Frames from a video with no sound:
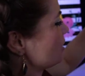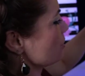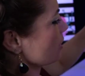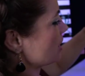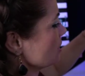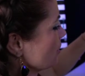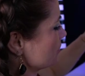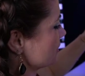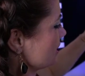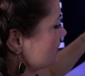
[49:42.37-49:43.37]
You already knew I
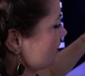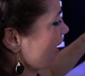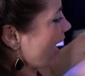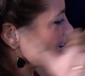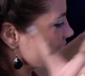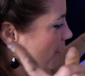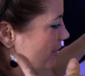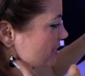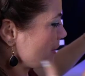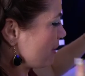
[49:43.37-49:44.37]
was going to say that. I cannot
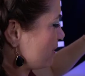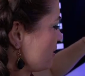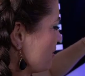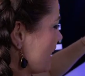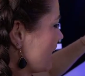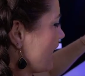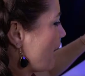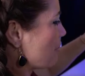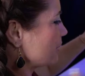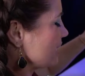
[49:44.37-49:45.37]
wait to paint with you again.
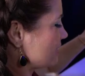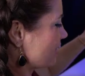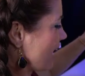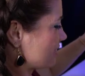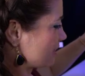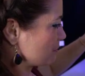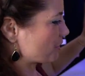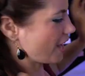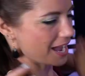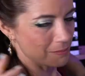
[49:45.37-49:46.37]
Please like,
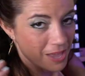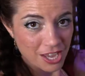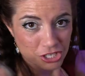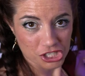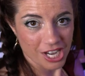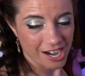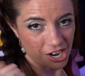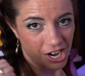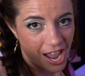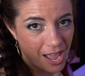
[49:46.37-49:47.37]
subscribe,
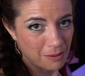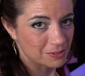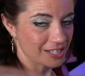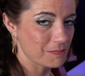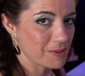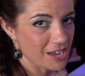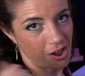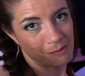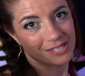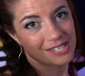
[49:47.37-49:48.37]
share, um, leave me
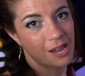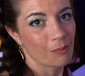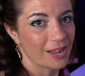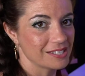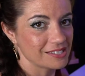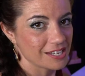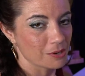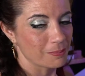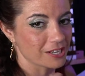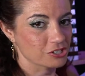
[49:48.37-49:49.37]
comments. I want to see
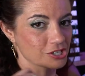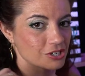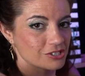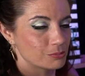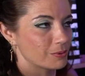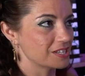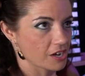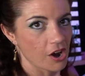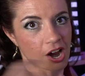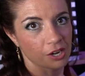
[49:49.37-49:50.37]
your pictures. Was
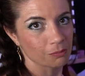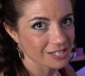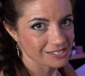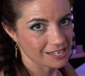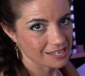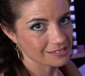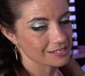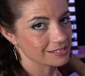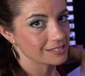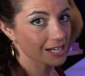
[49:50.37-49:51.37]
it hard? Was it
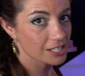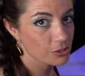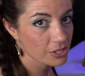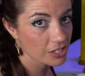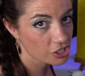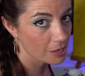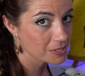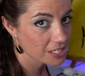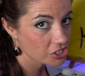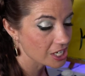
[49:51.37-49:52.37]
easy? Did I do a good job
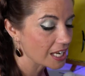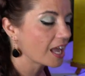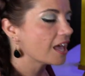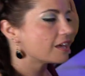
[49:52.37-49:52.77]
teaching?